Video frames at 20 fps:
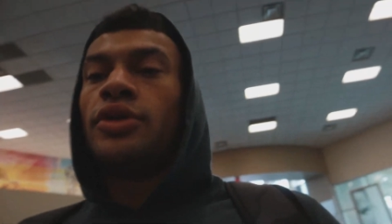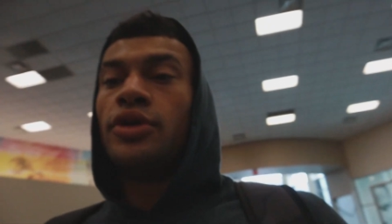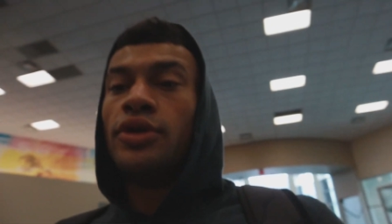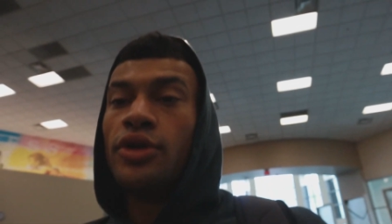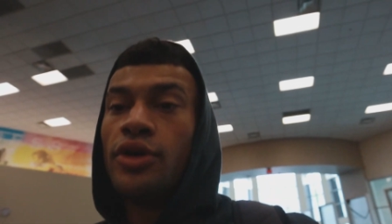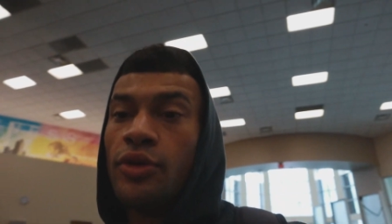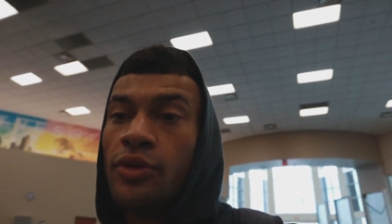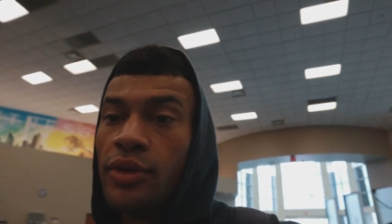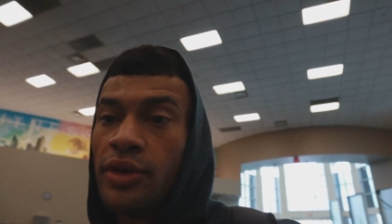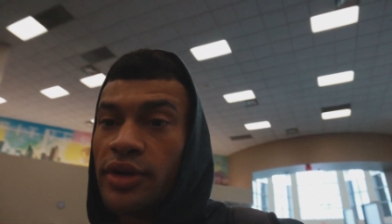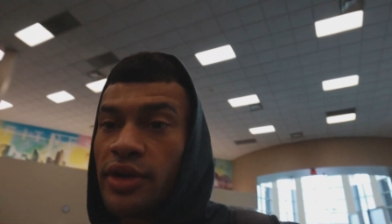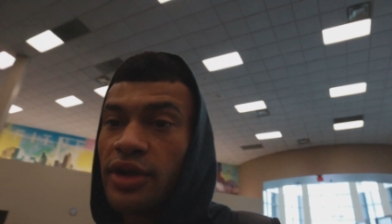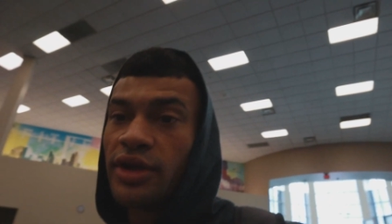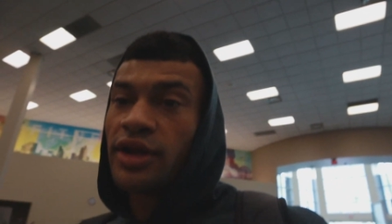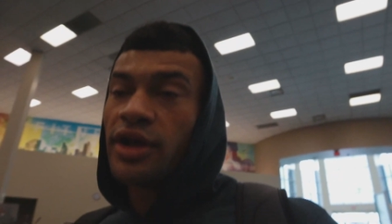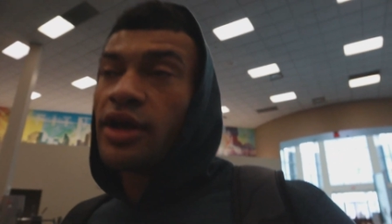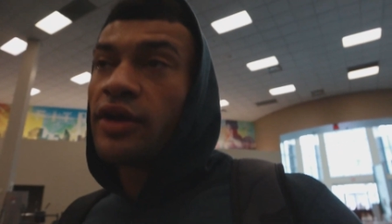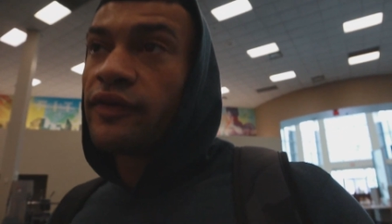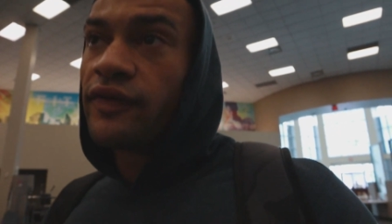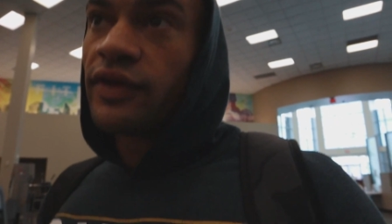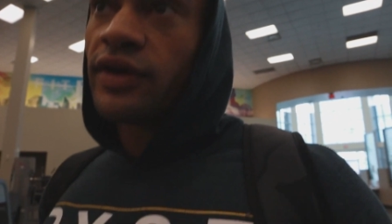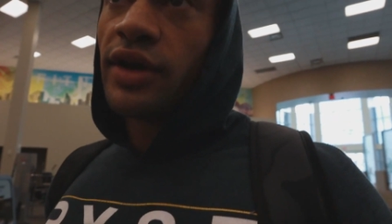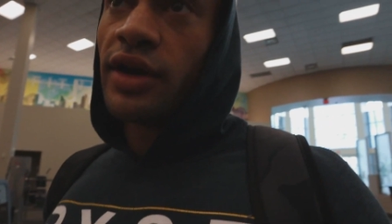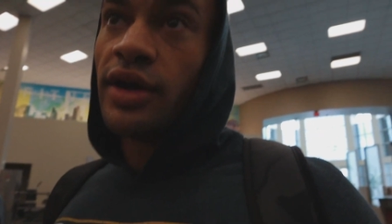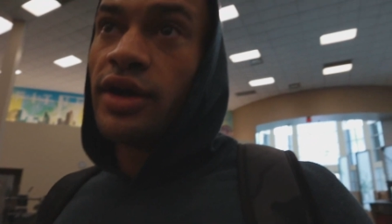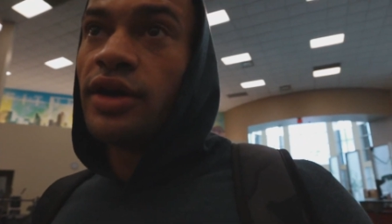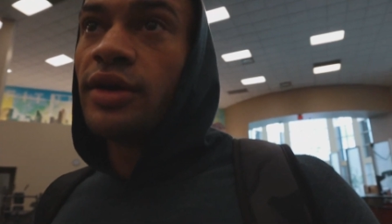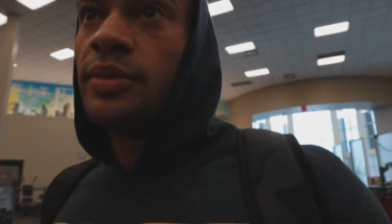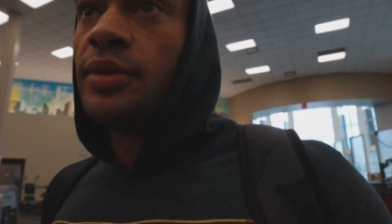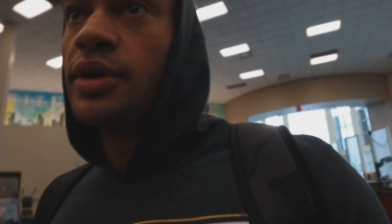You know, one thing that I
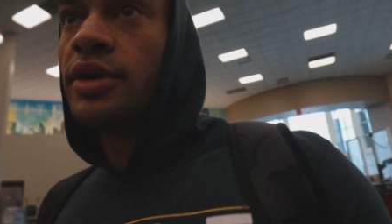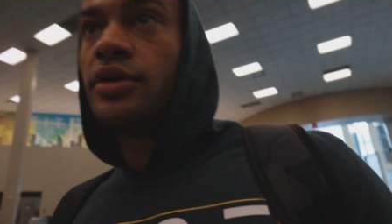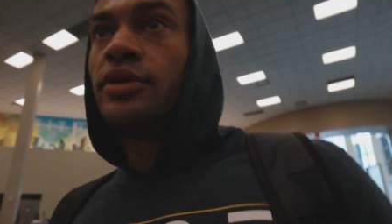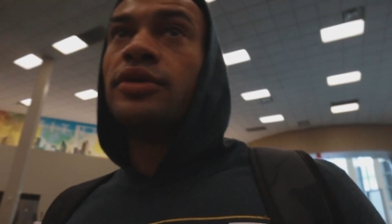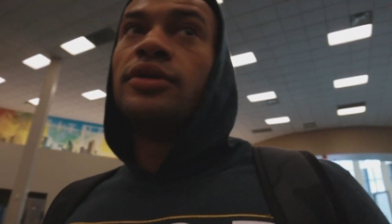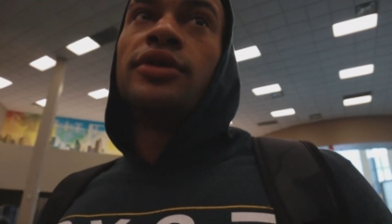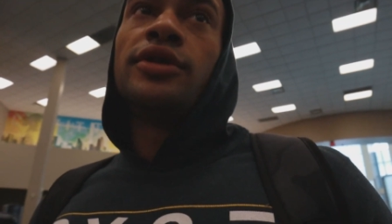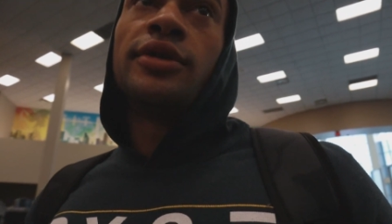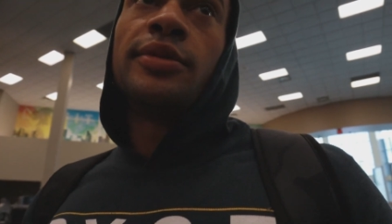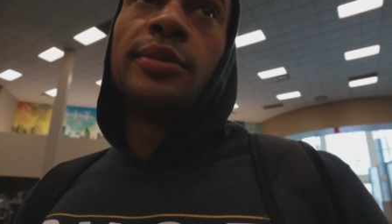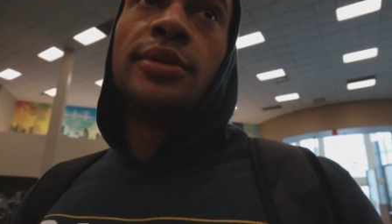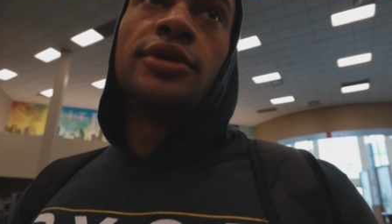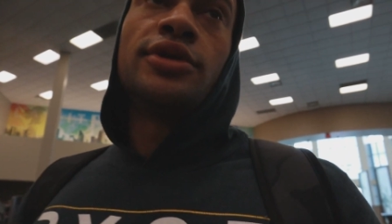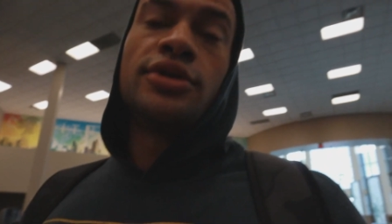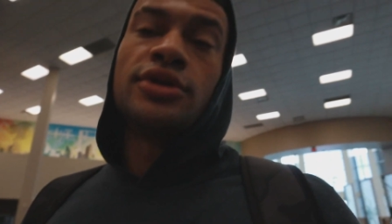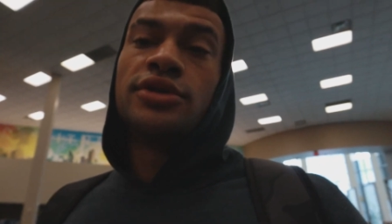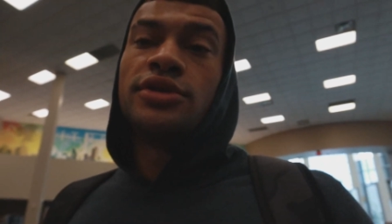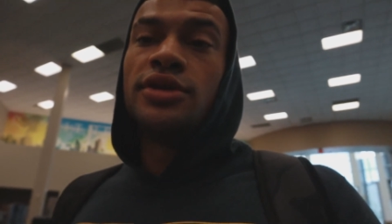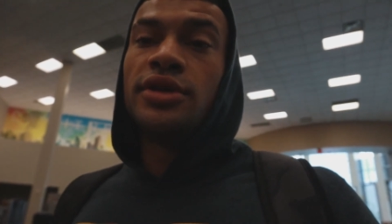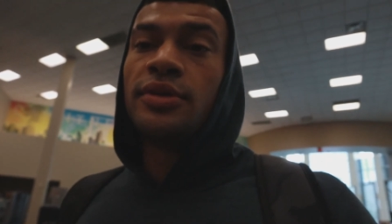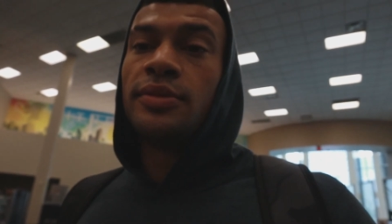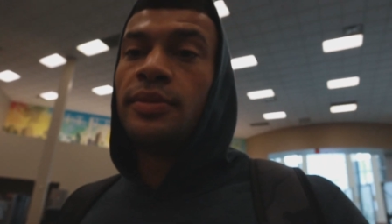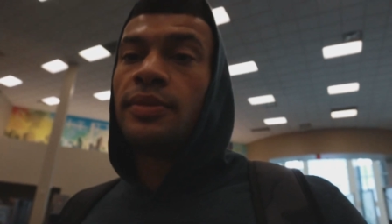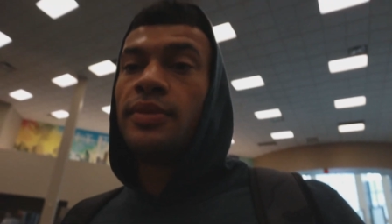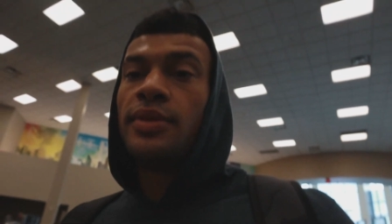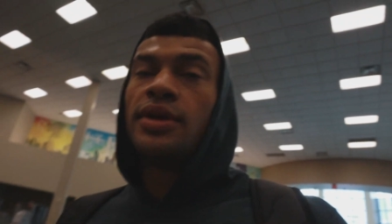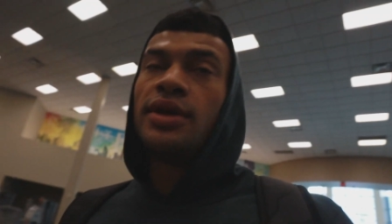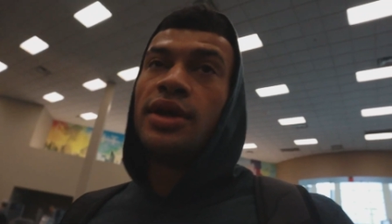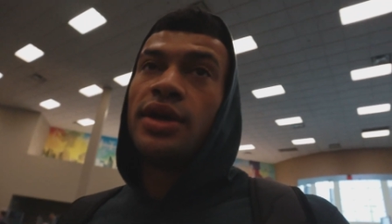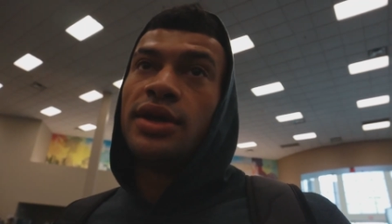forgot about going to the commercial gym
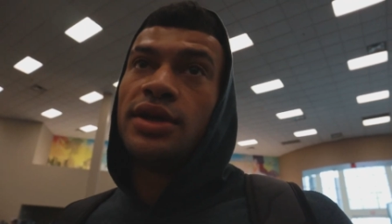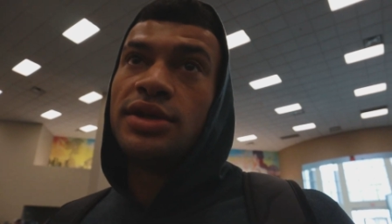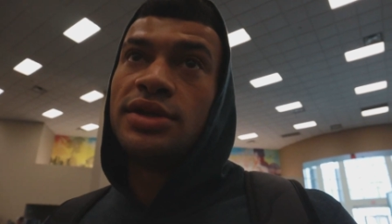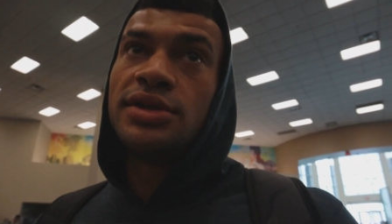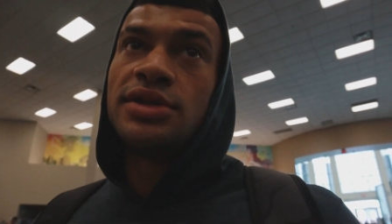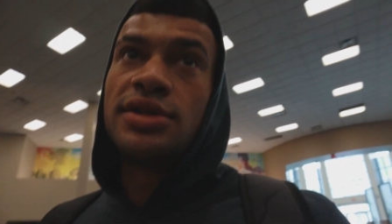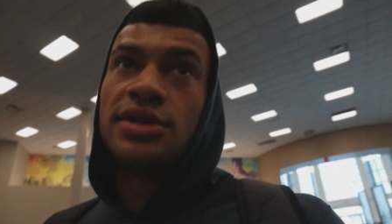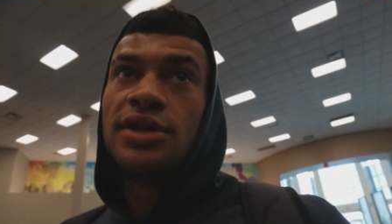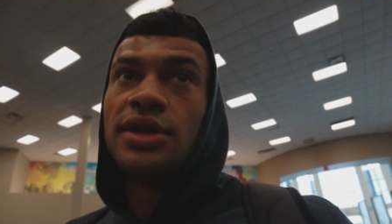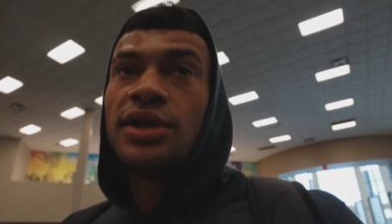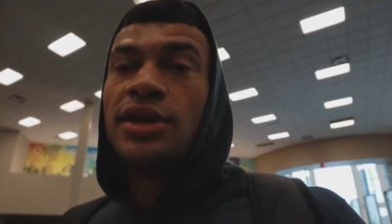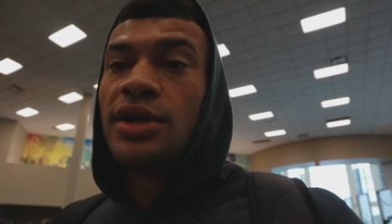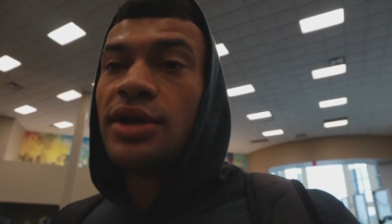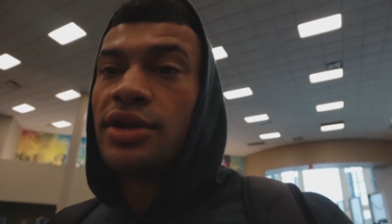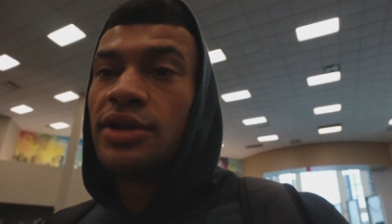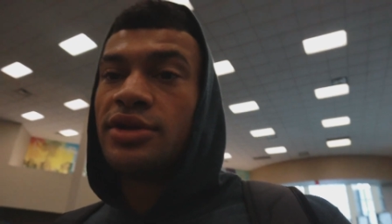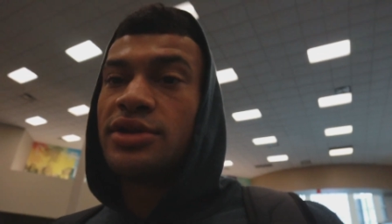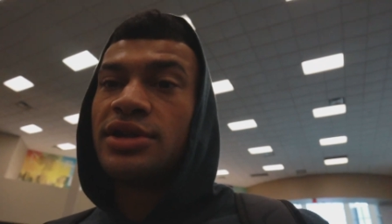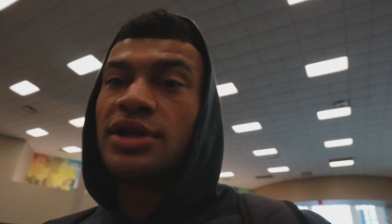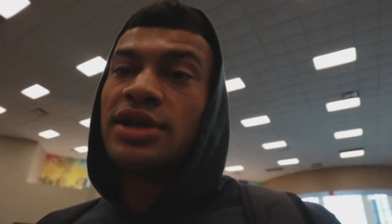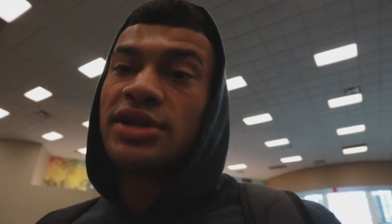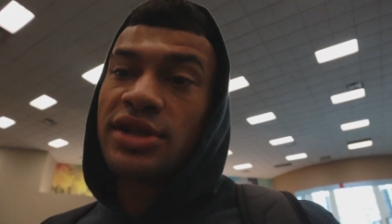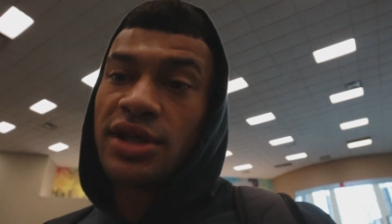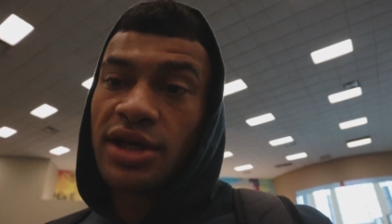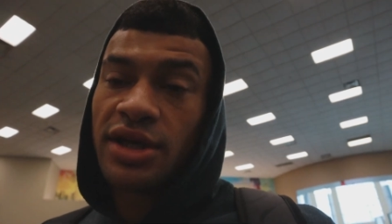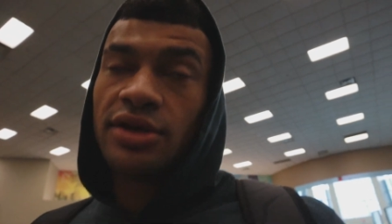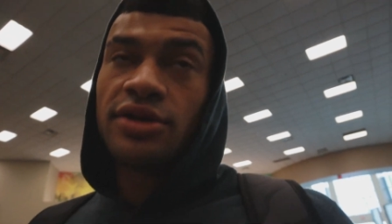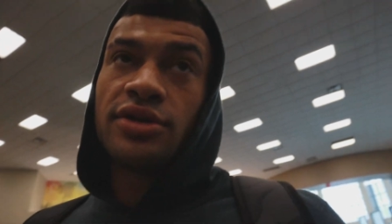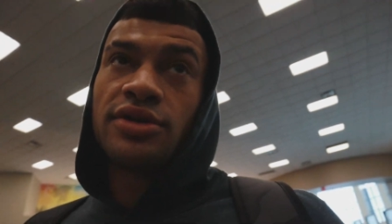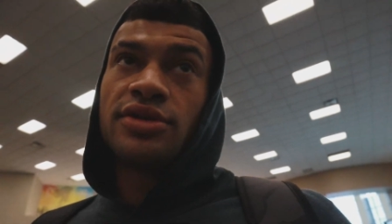is there's lots of
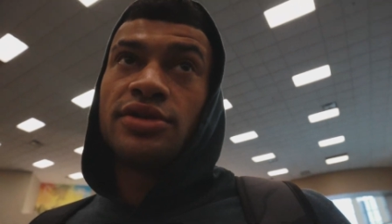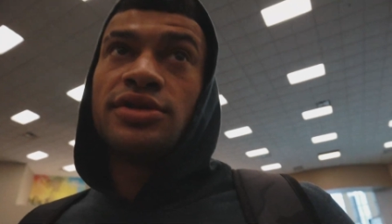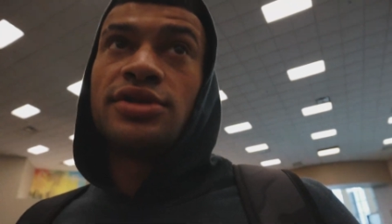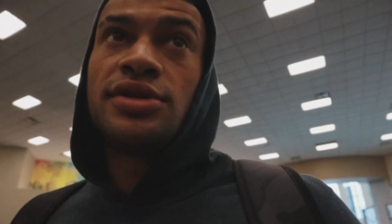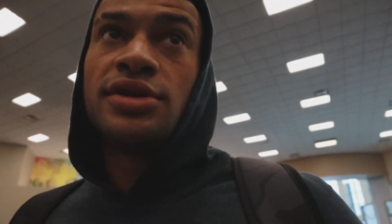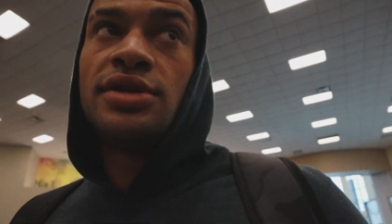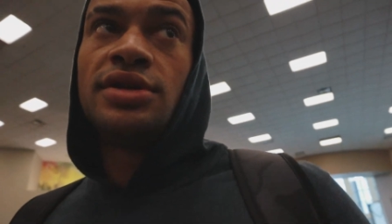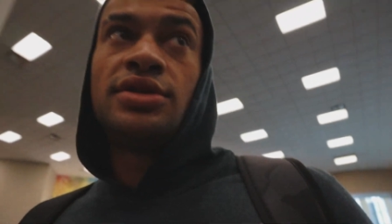characters.